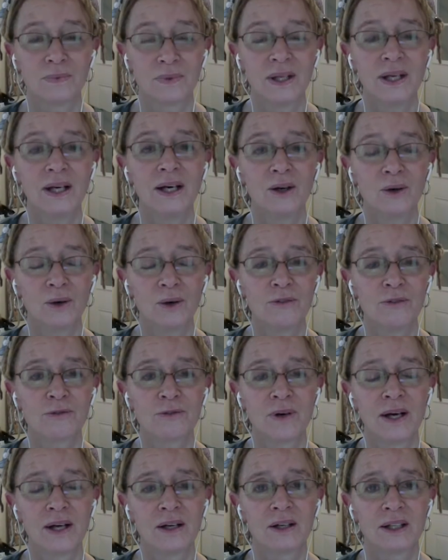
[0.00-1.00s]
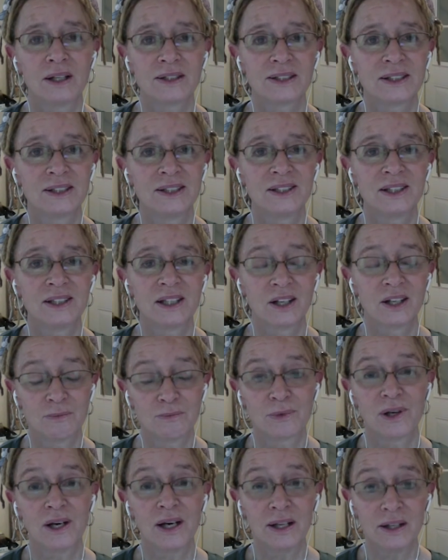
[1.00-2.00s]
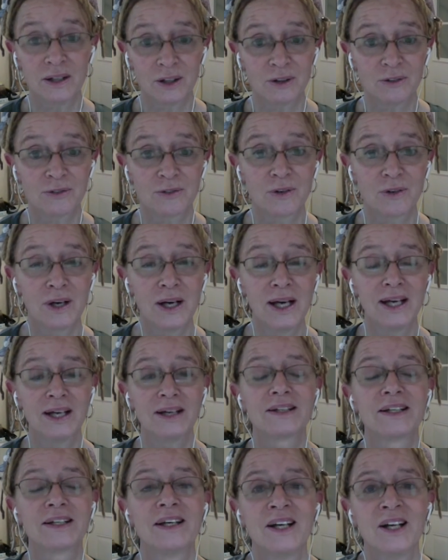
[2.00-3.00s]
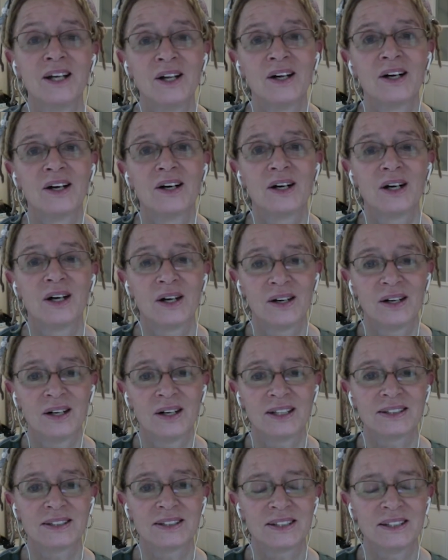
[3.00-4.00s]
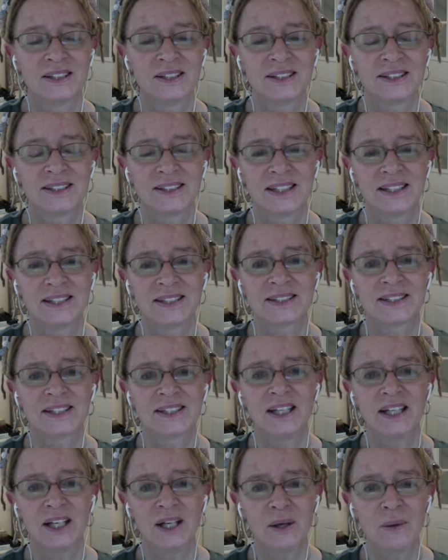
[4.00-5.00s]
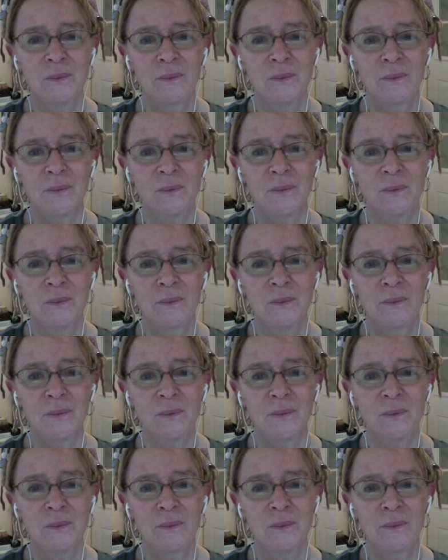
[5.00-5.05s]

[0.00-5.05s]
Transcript: yeah, or Frank Austin, our brother, Frank. Frank, yeah. Ostaseski.